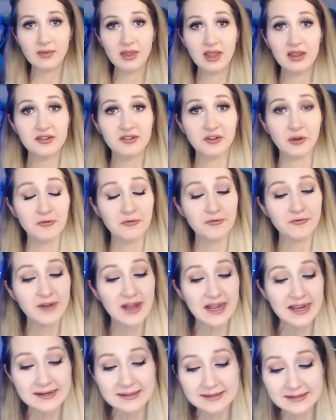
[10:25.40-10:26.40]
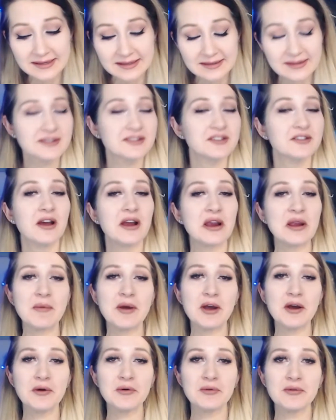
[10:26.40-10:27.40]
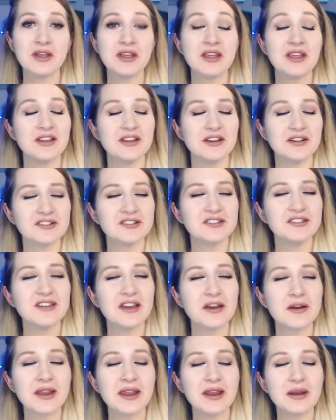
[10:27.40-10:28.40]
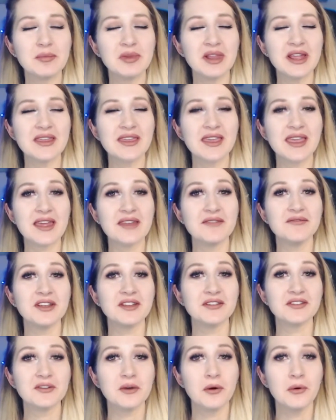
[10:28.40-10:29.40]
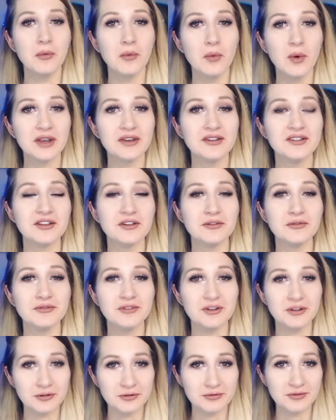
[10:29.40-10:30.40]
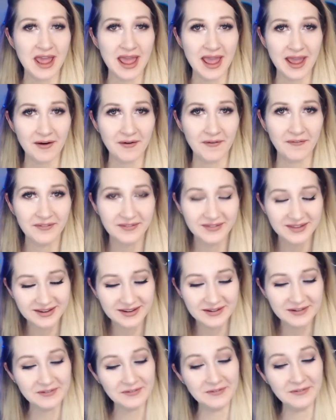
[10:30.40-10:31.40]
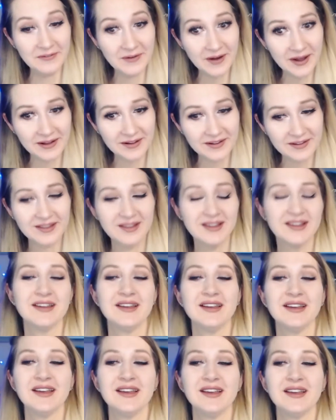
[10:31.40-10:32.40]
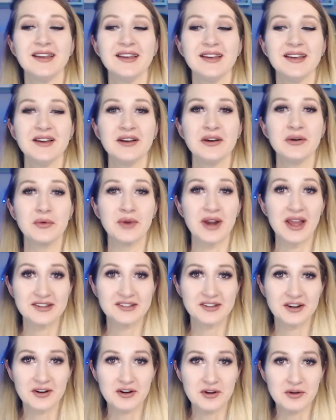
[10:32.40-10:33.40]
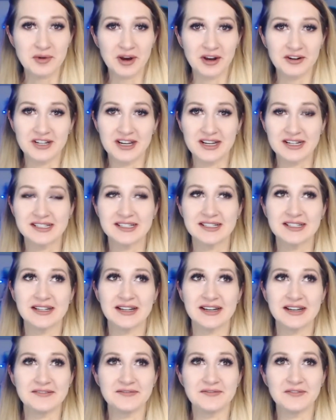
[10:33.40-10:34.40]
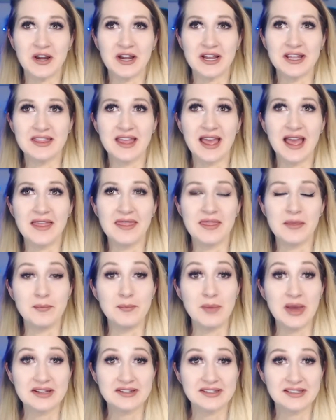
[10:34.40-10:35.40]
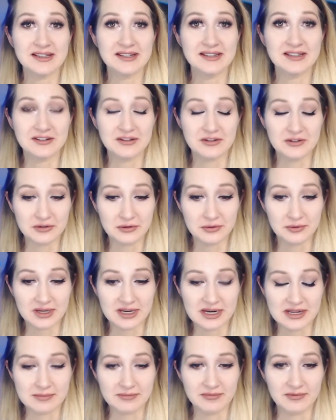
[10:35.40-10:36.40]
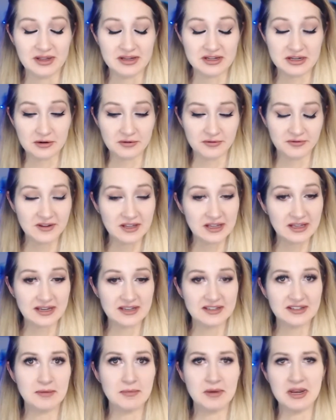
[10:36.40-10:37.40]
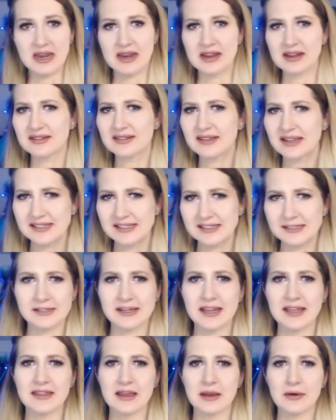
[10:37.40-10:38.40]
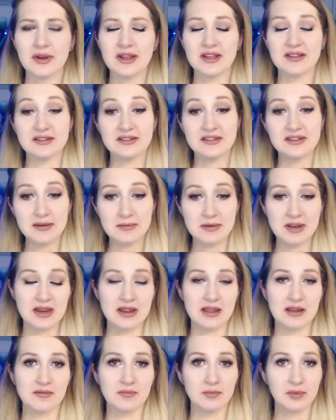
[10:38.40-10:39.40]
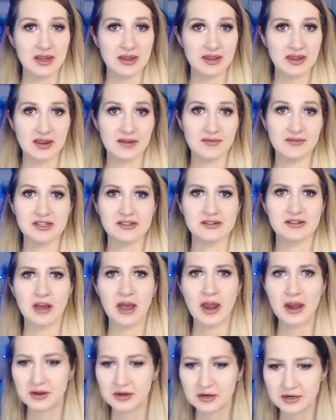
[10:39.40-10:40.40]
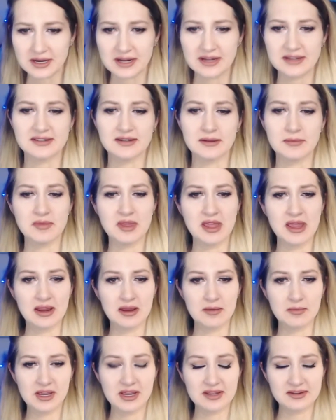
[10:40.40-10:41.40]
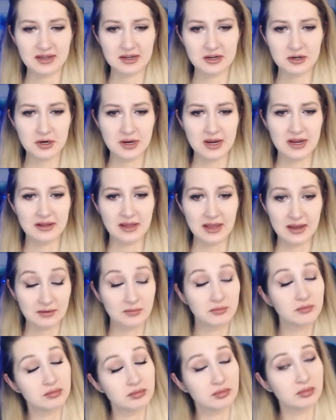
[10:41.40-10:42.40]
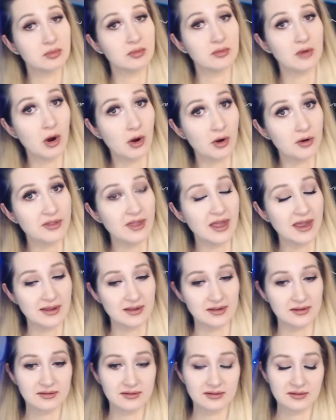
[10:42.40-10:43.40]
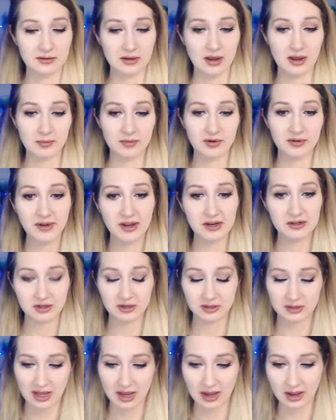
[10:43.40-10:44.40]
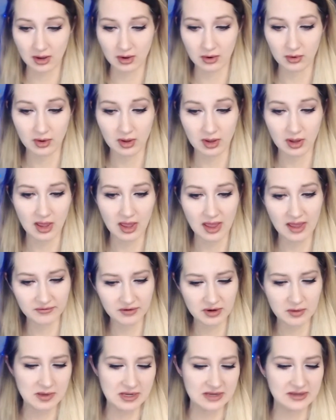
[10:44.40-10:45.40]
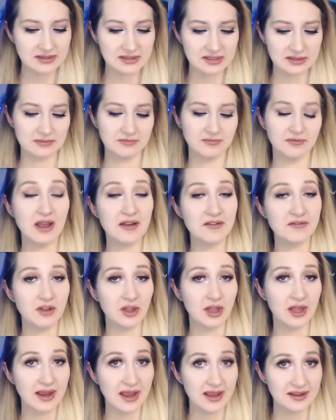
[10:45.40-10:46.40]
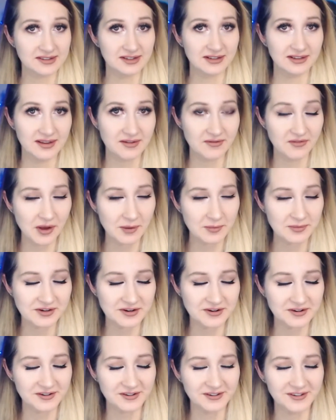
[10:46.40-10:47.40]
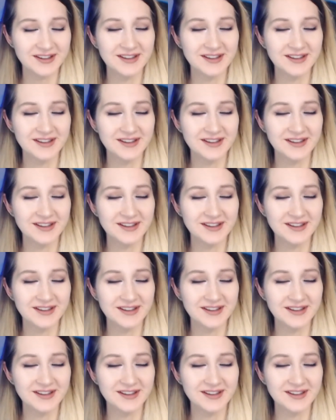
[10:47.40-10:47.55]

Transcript: So finally, let's talk about, you're staring at a blank canvas. What do you do now? Well, when I start a new project, I find that the best thing to do when I'm, feeling intimidated, because I still get that way. It's intimidating, blank canvas, gotta create something. And because I create like art that is professional now, every piece I feel like has to live up to